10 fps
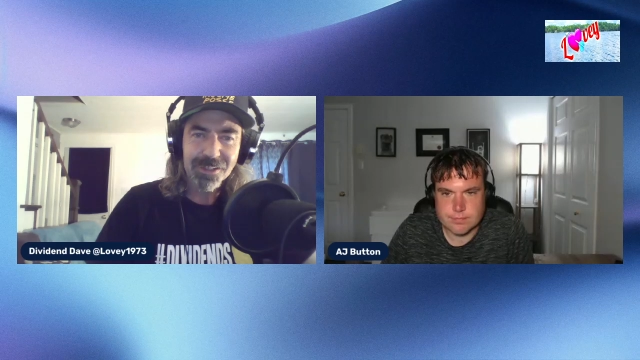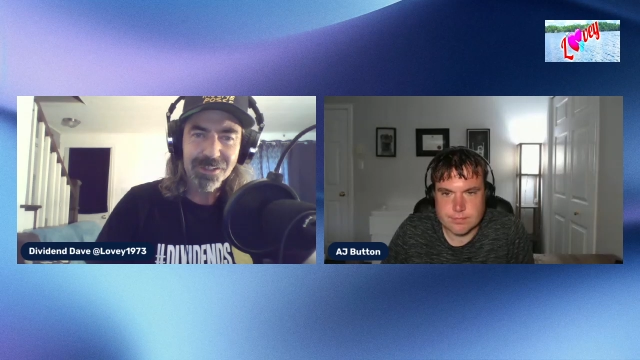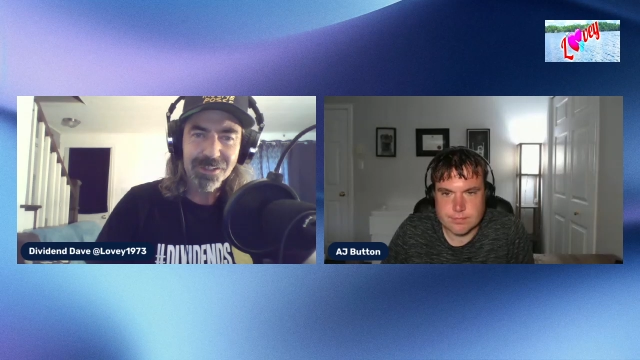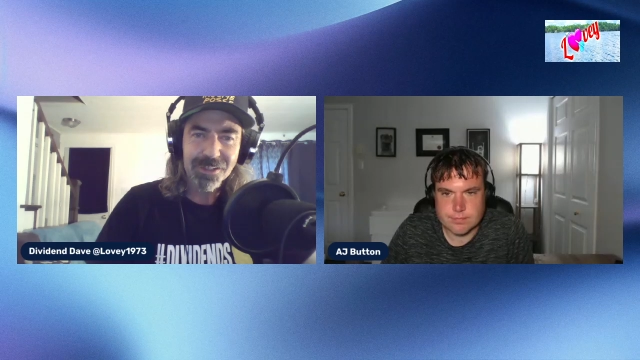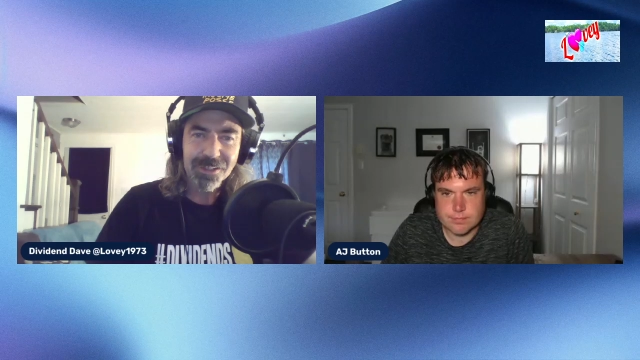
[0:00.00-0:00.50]

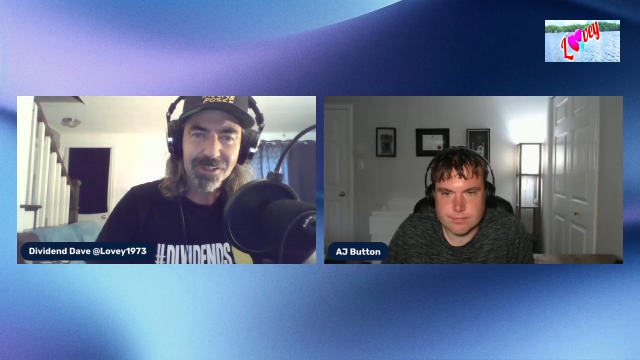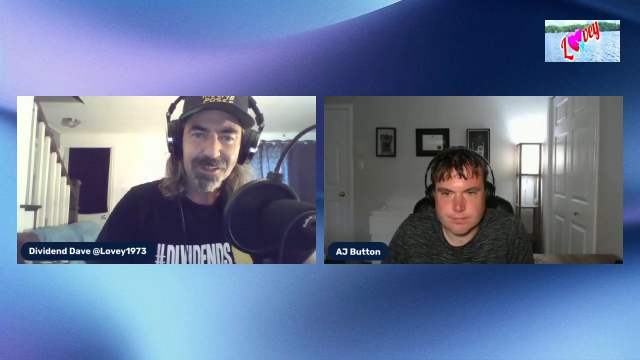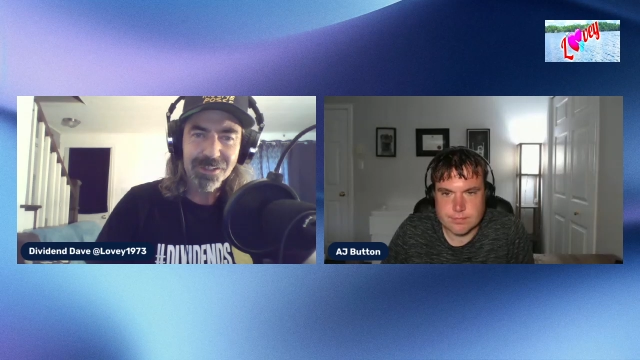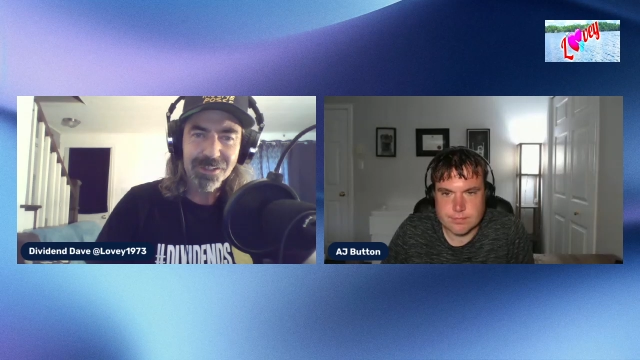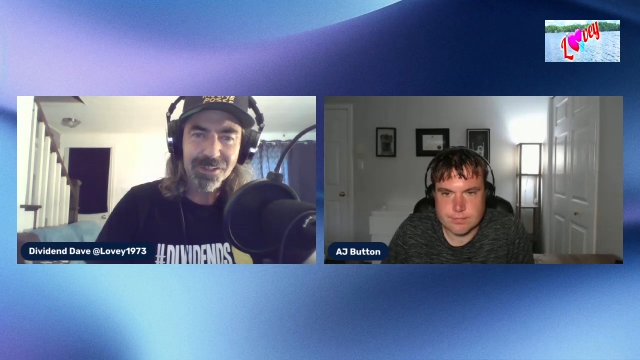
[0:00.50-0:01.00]

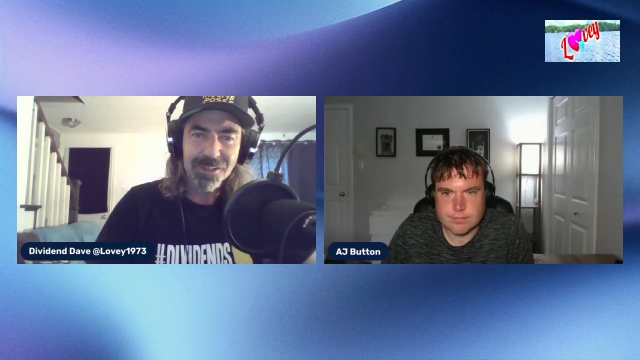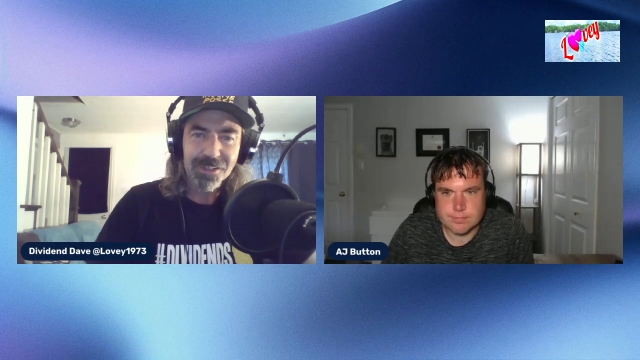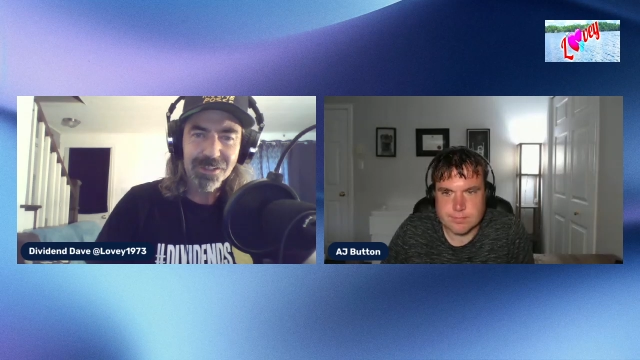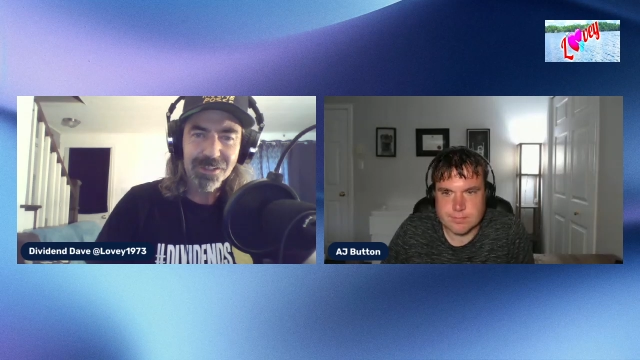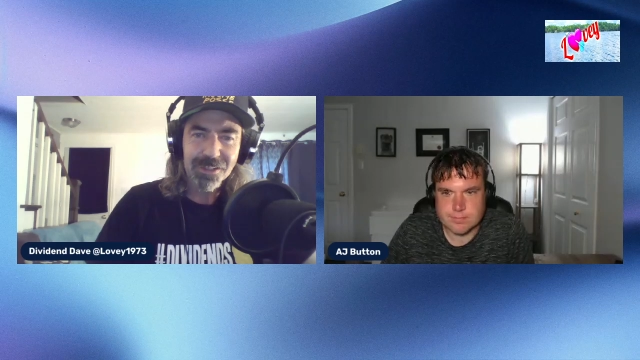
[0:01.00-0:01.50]

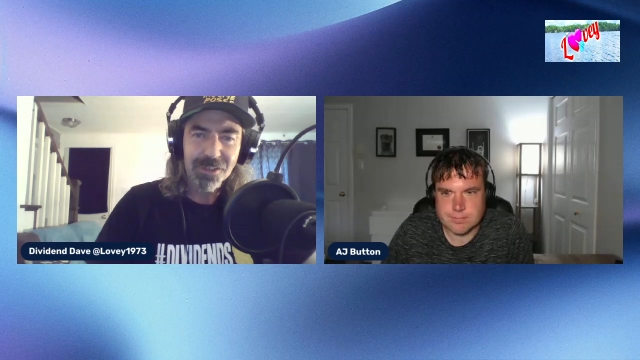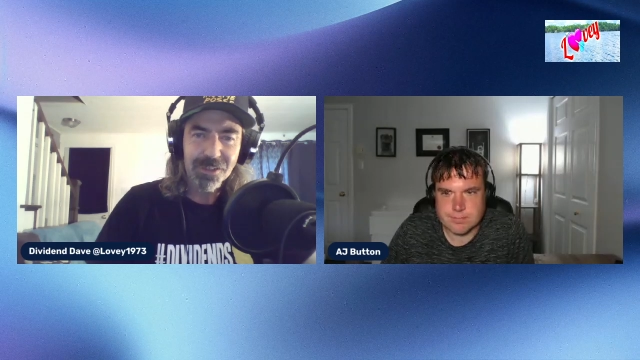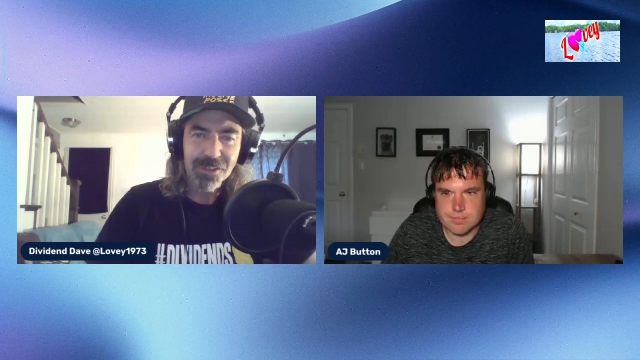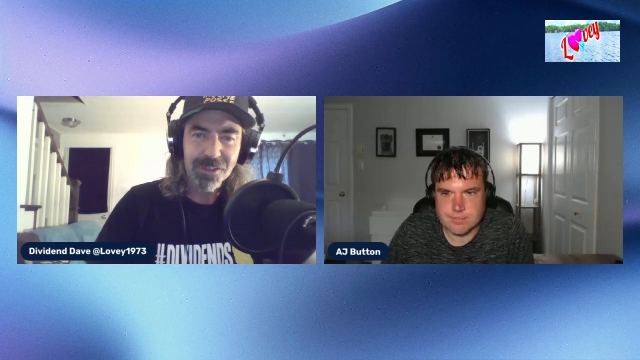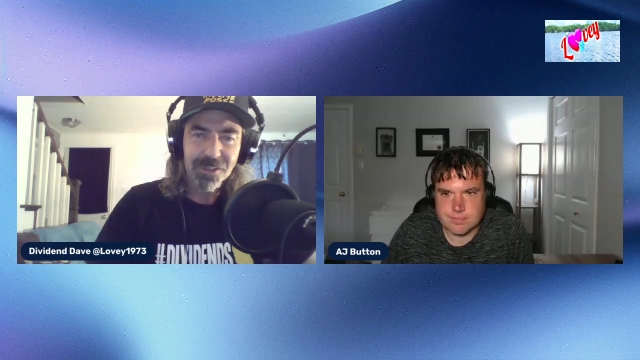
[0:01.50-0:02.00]
[no speech]